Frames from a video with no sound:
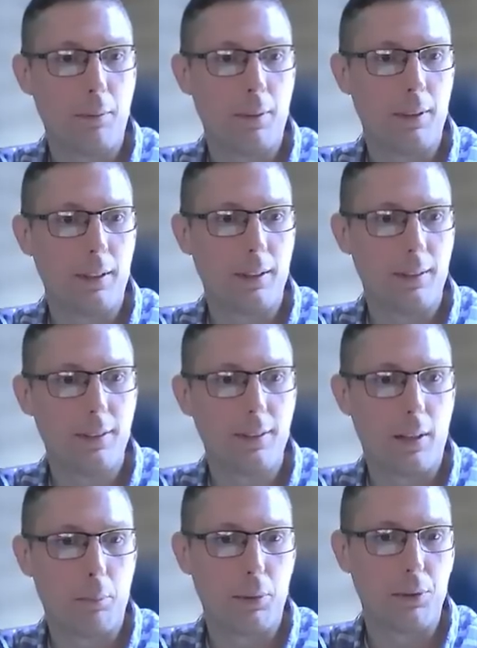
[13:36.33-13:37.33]
I mean, you could
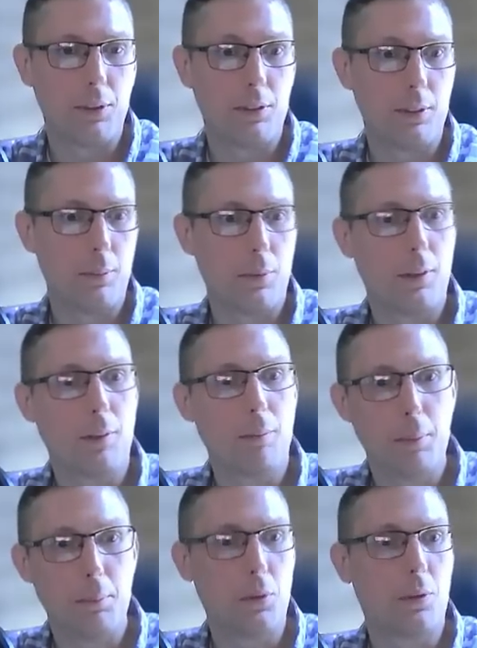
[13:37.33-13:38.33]
set up a system where
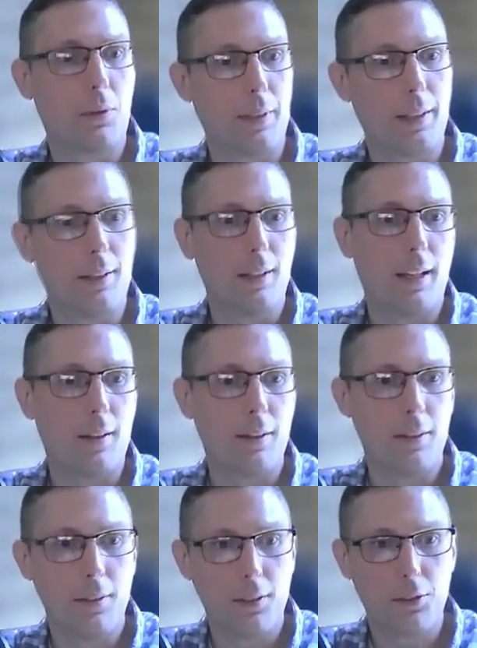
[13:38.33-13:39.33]
people are only allowed
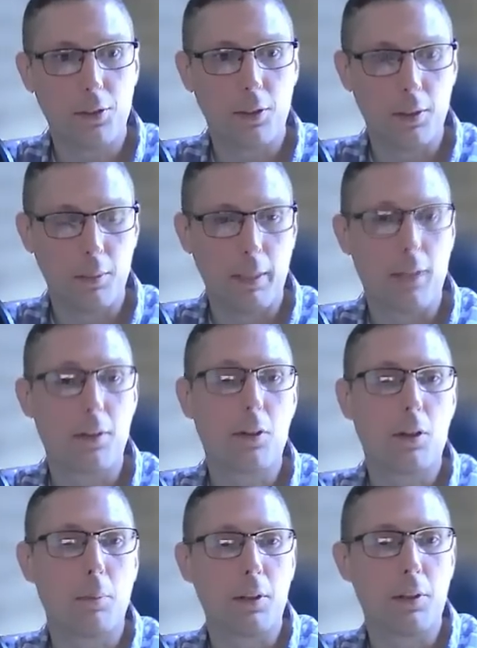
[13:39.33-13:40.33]
a certain amount of
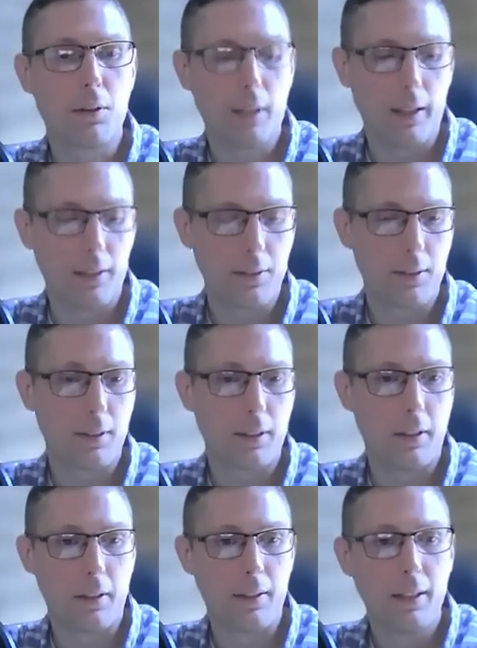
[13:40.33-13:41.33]
carbon credits, and it
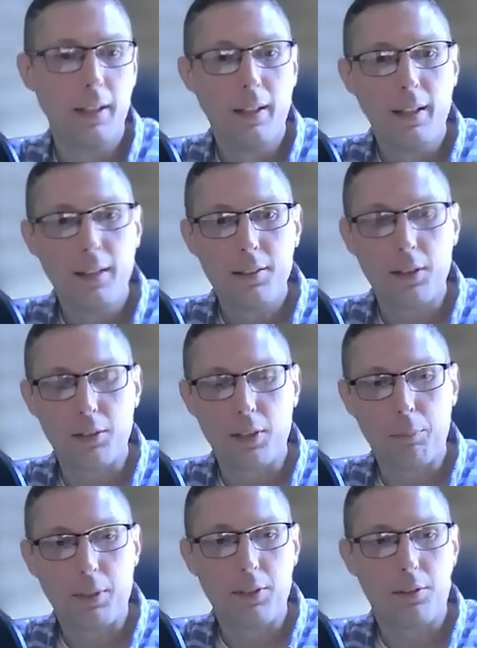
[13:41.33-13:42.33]
kind of sets
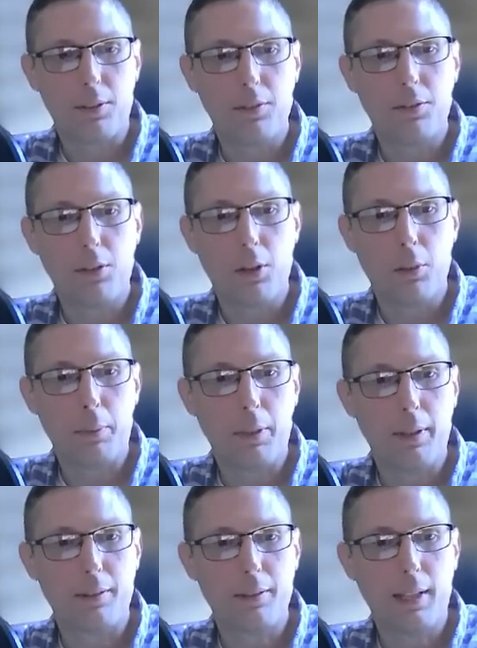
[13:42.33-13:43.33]
up this
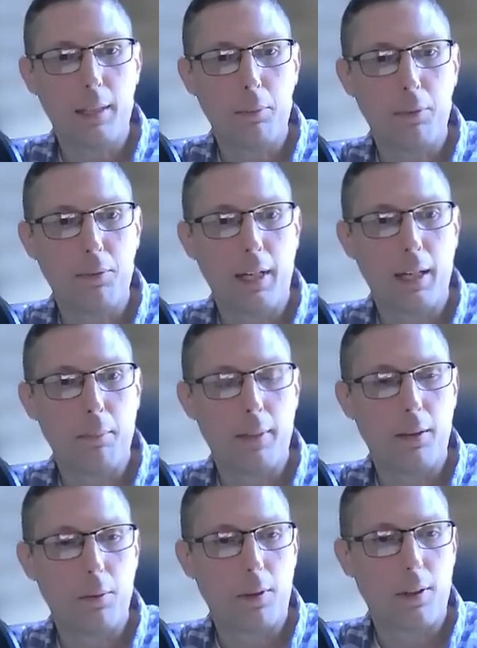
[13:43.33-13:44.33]
dystopian type of
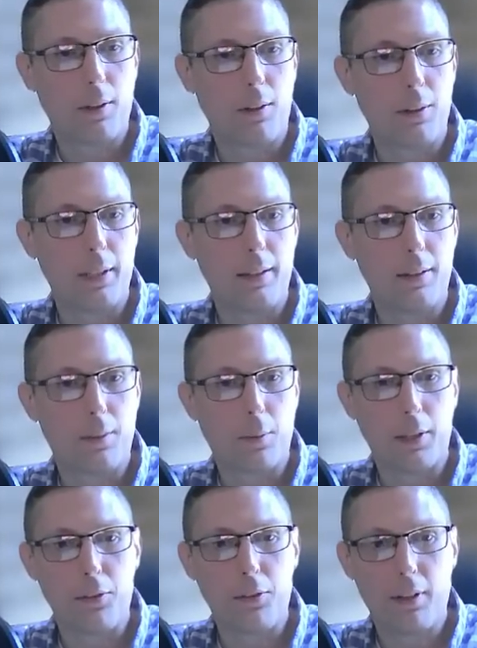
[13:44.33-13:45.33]
nightmare where only the
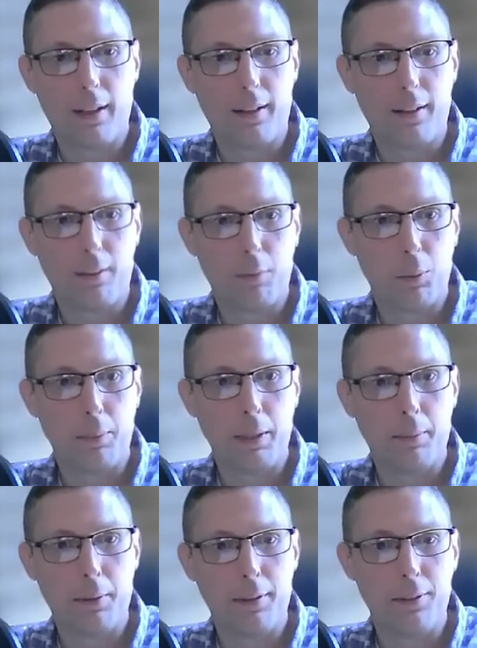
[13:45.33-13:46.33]
rich will be
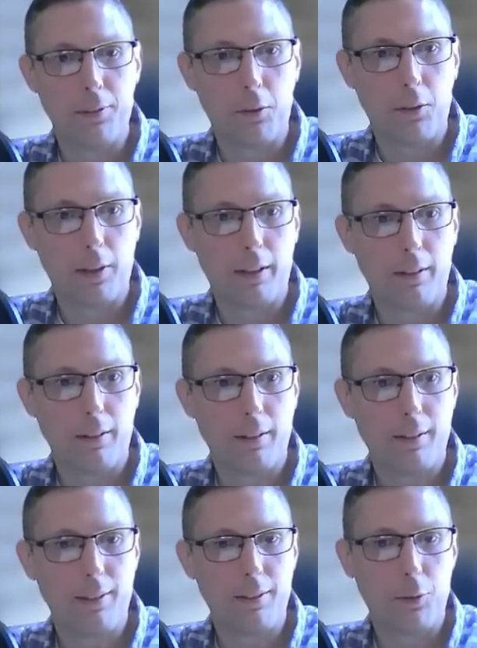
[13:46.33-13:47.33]
able to
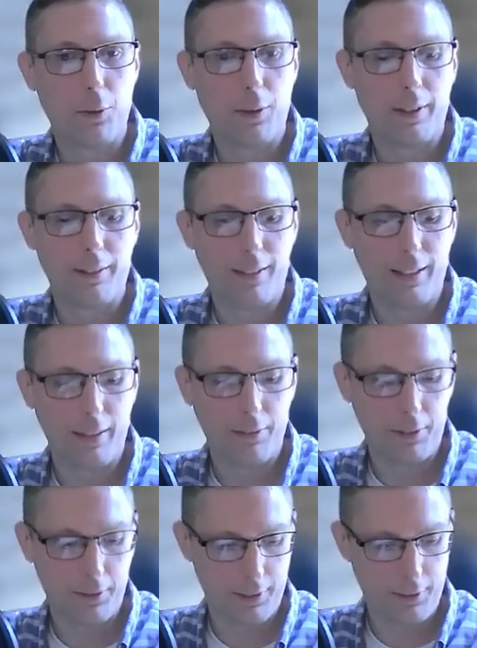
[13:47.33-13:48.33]
enjoy
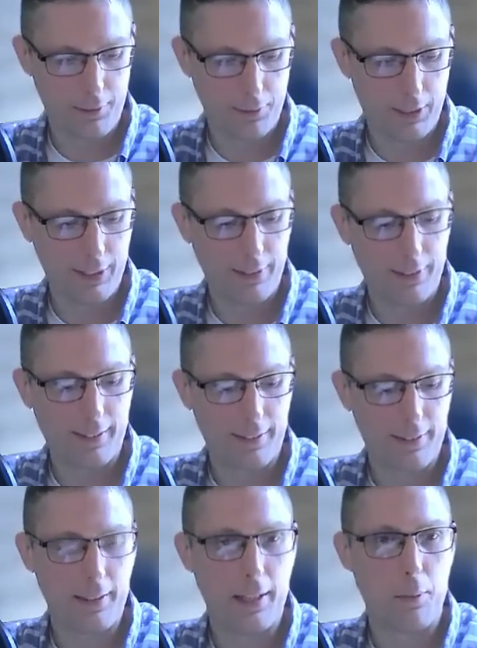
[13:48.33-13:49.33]
life to its fullest
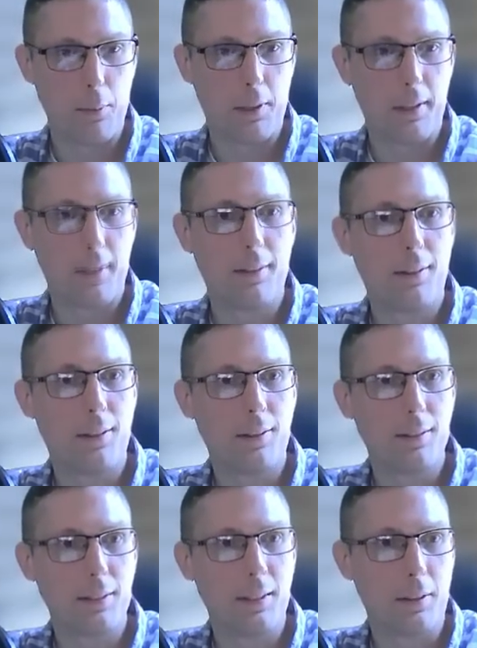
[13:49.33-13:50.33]
extent,
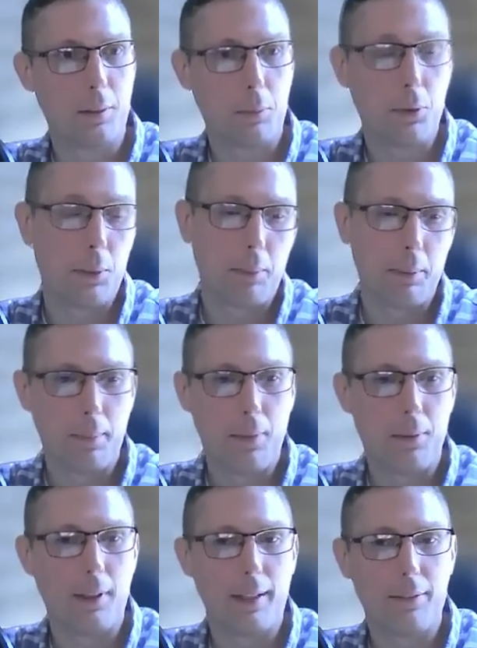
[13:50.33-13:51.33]
while the poor people
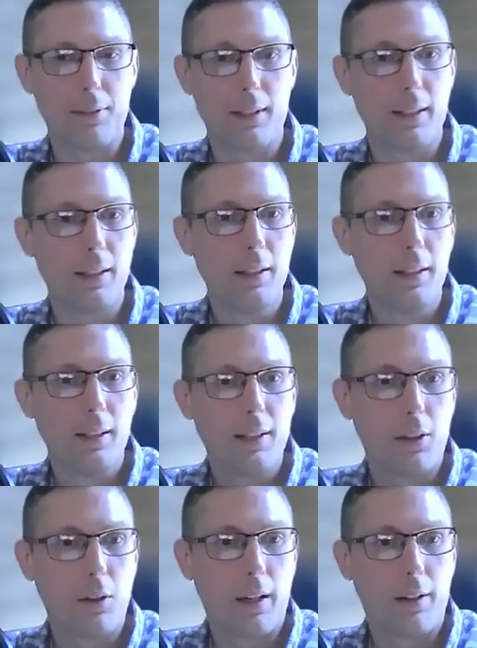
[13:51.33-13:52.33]
will have to
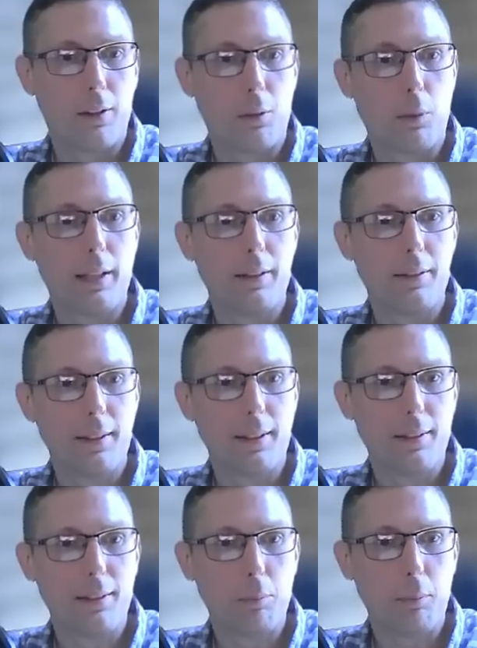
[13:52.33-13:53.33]
go out of their way
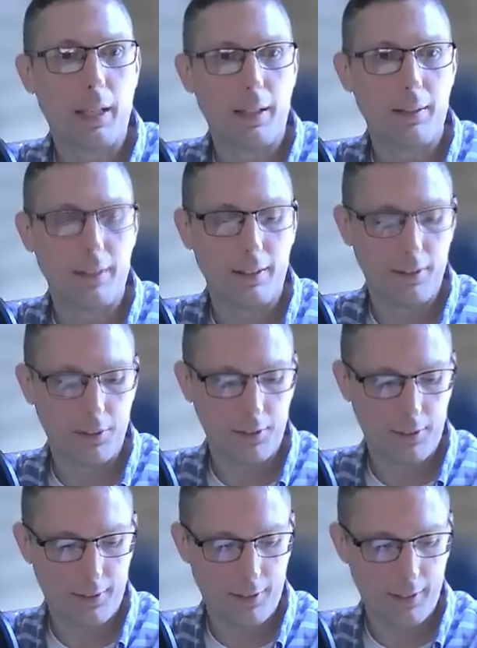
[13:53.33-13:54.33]
to pay to use
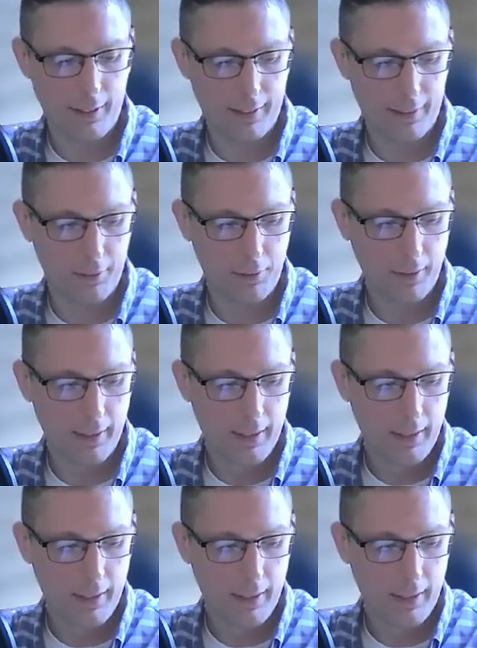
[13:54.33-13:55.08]
such things.